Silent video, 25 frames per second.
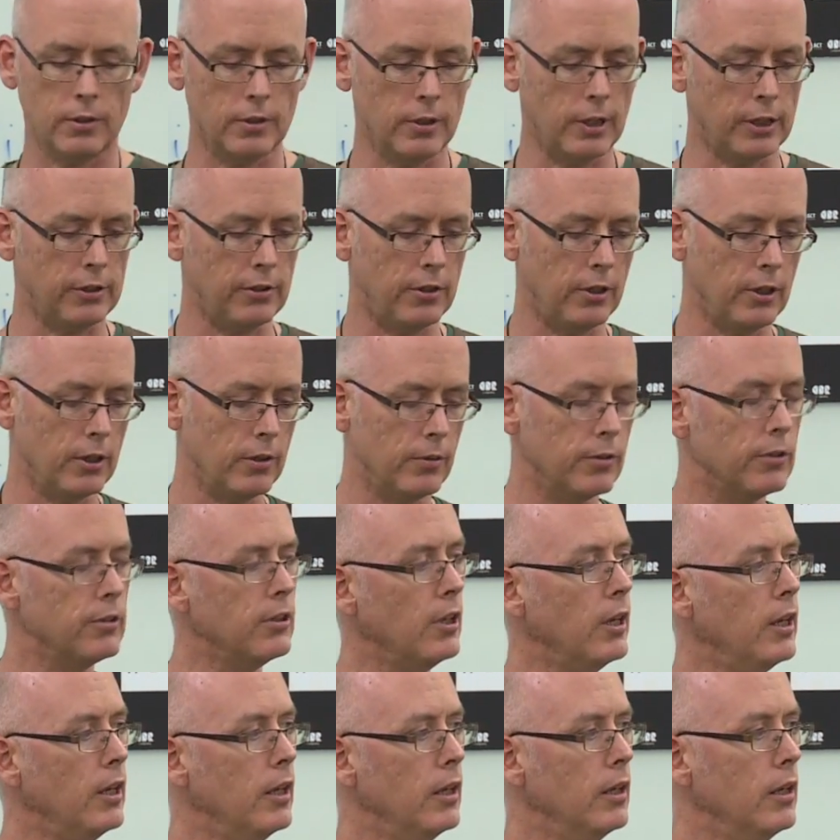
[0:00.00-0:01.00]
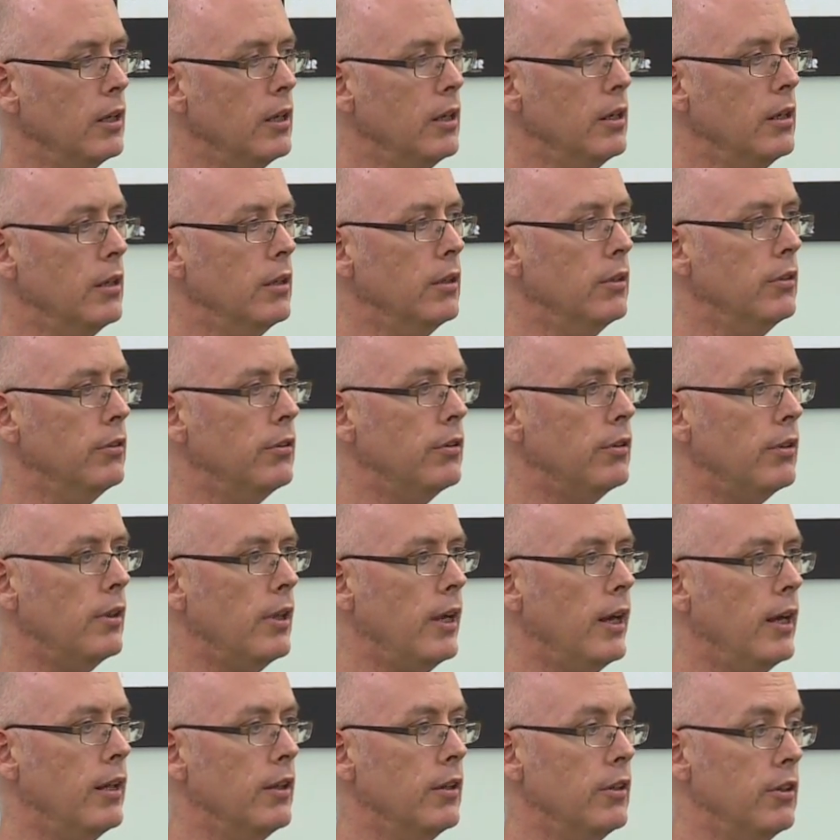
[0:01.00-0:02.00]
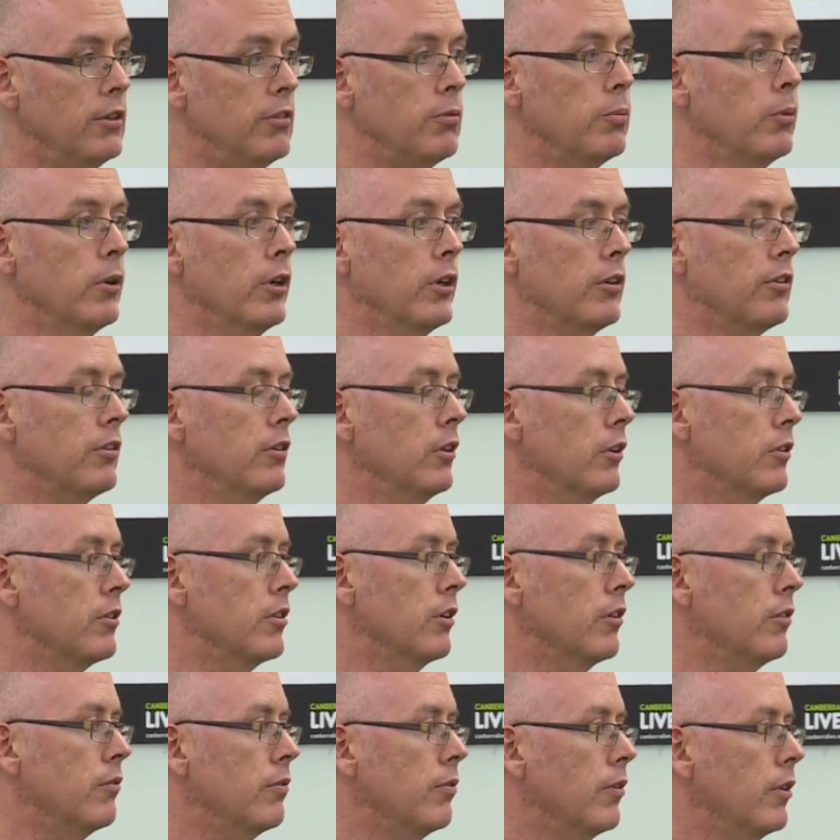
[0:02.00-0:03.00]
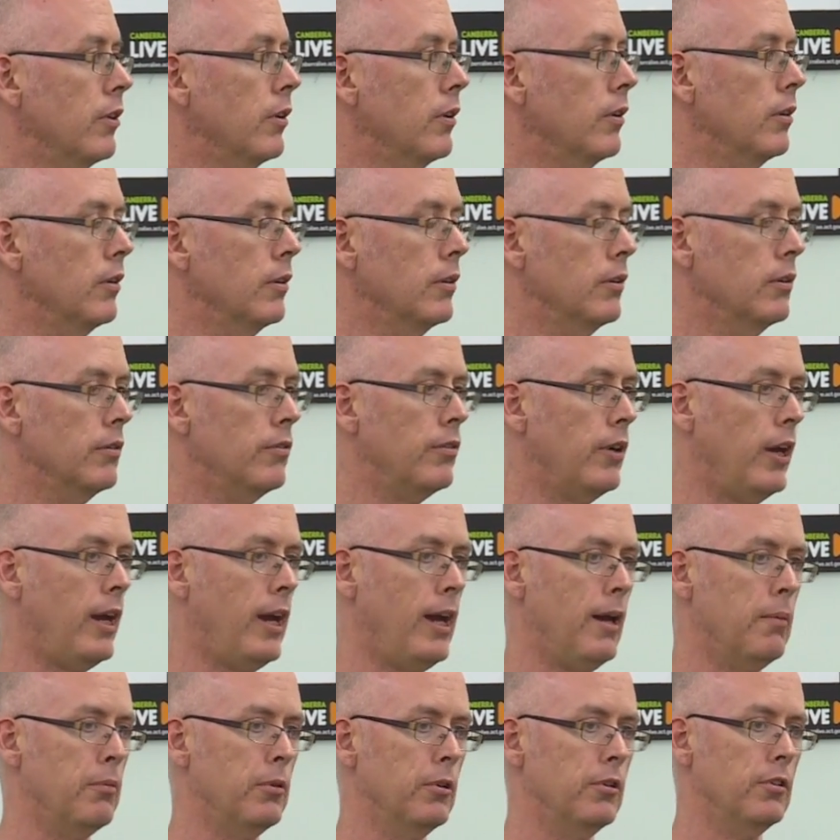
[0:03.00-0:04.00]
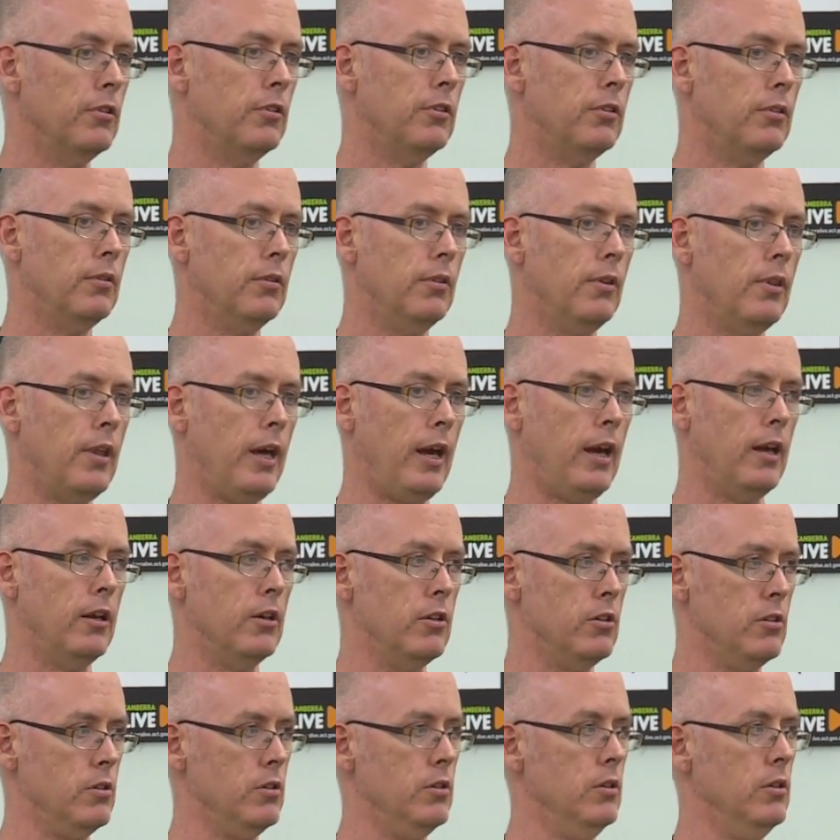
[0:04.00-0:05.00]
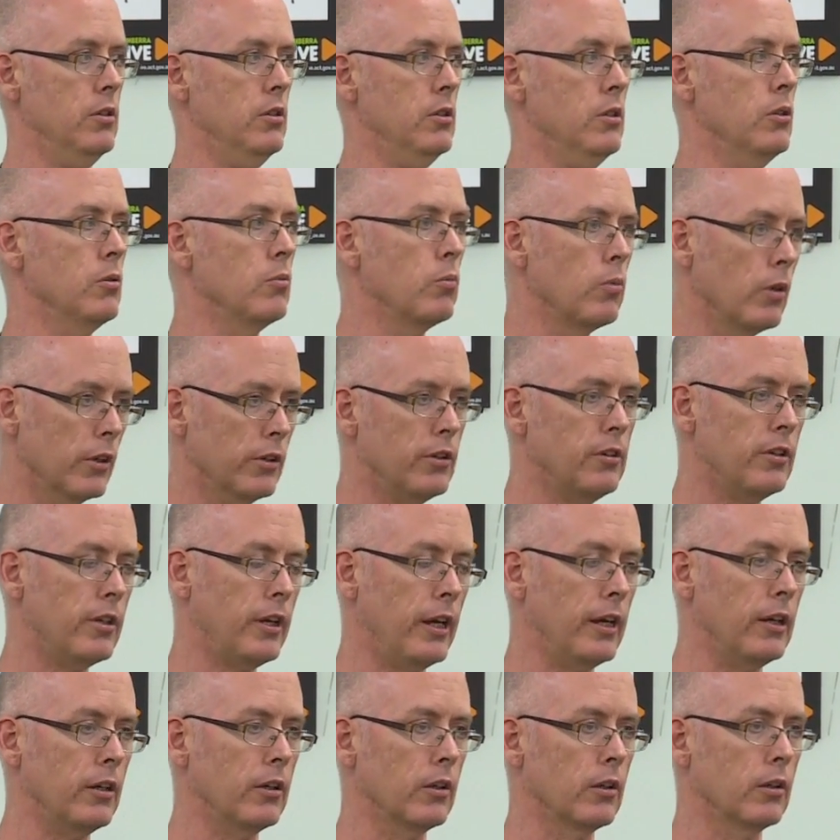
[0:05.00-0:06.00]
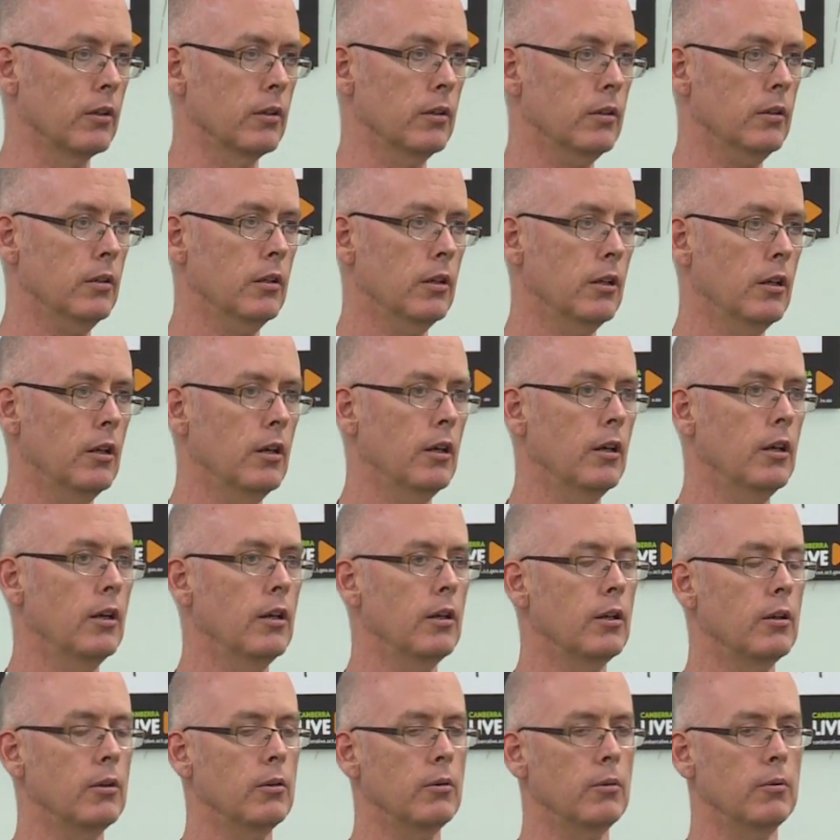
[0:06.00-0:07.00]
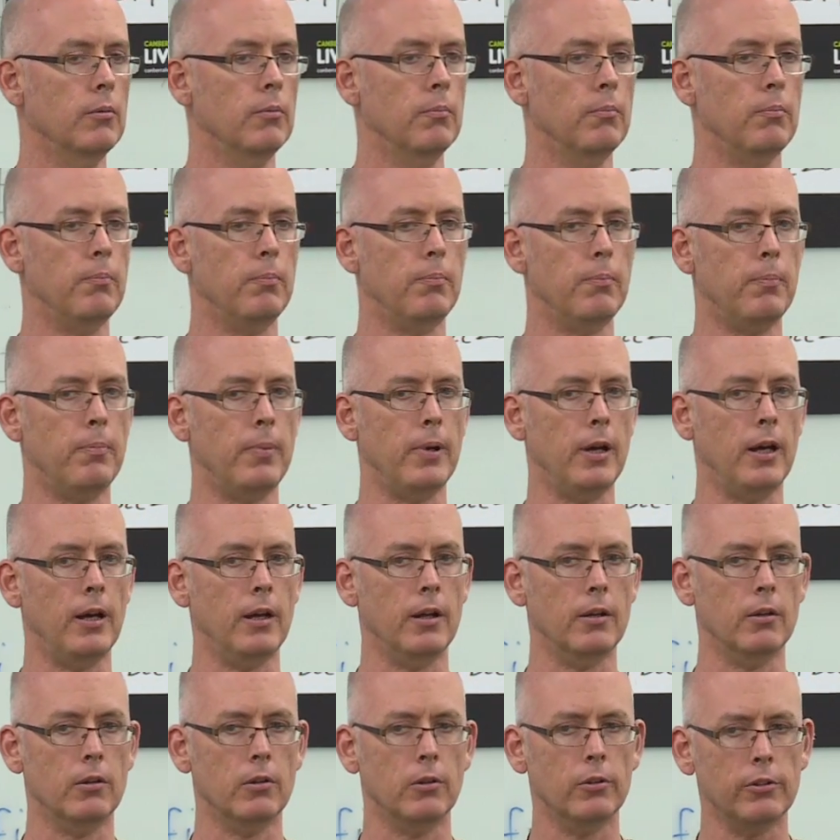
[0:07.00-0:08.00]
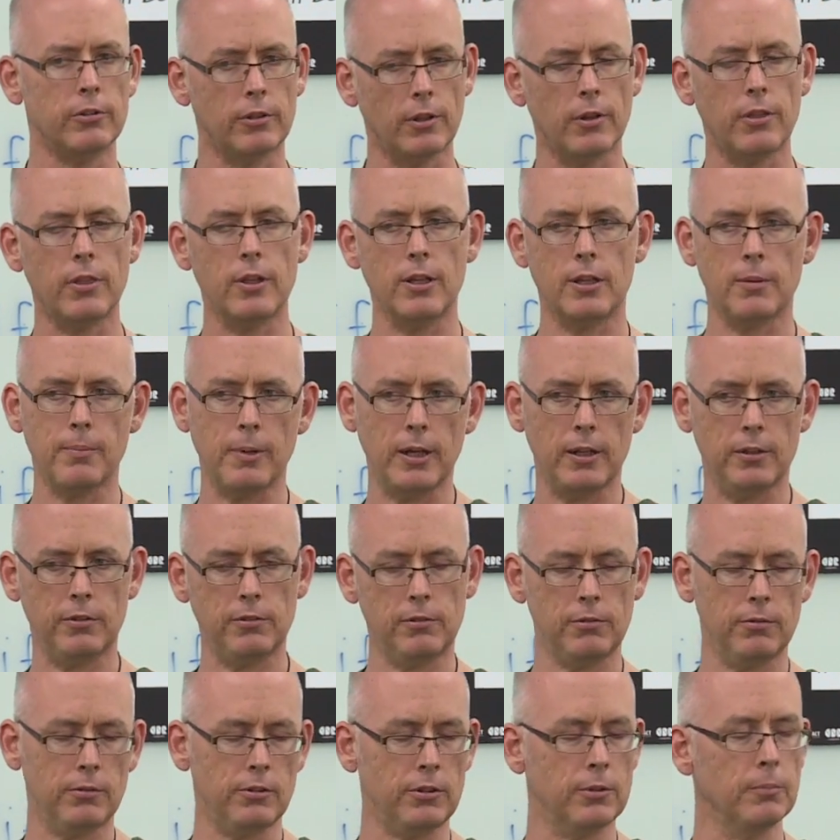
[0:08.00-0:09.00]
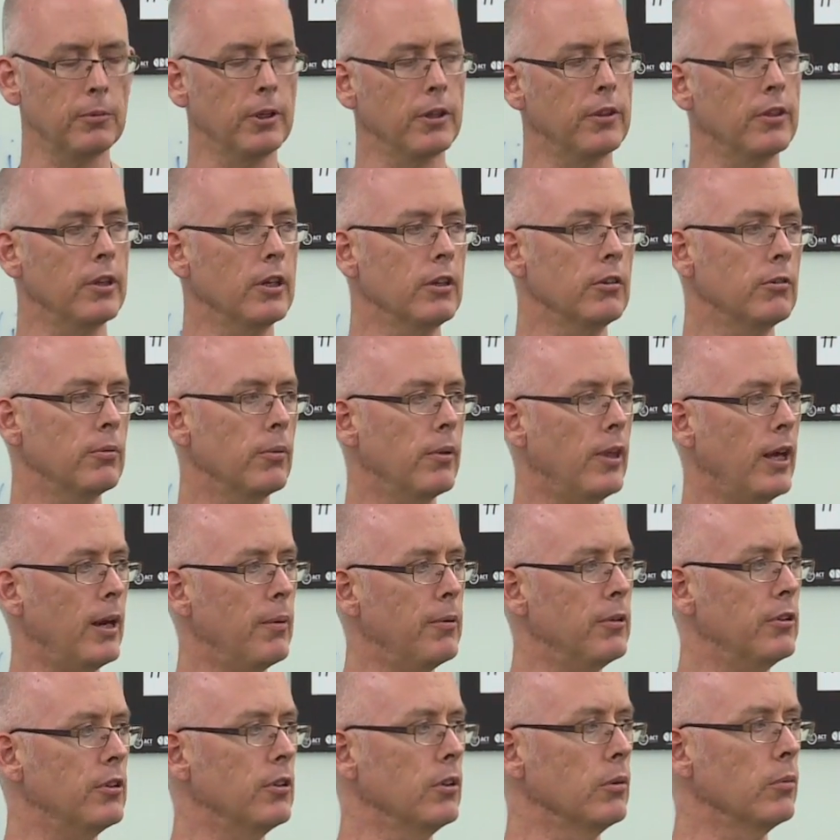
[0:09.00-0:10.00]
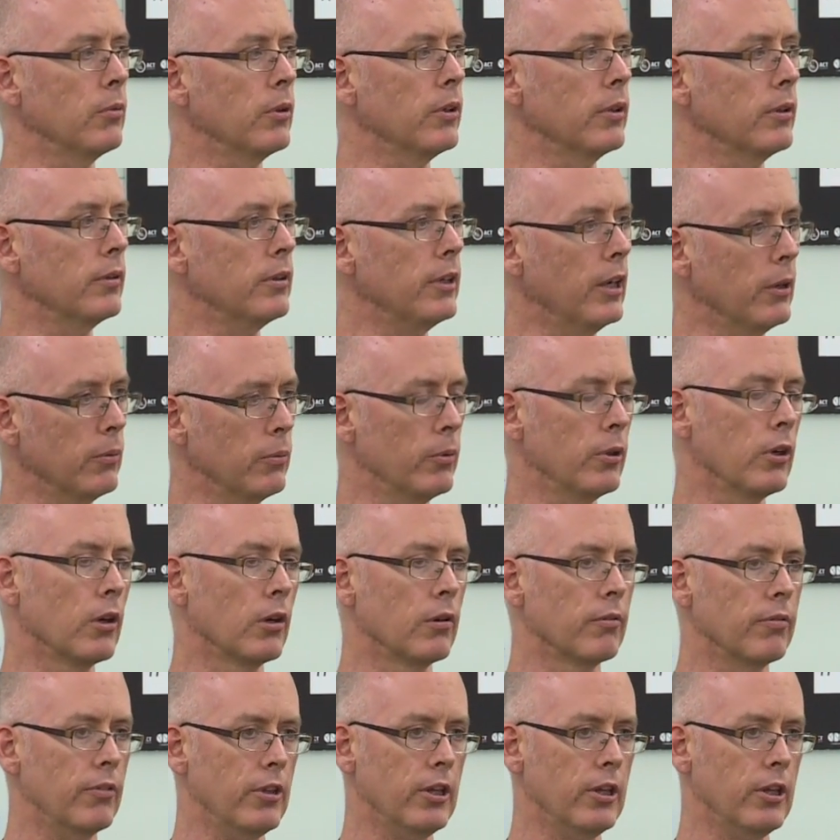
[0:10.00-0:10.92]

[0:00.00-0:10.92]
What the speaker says: Next thing I would say is that this works not just for habits that you want to take on, but also think about similar things with habits that you want to get rid of.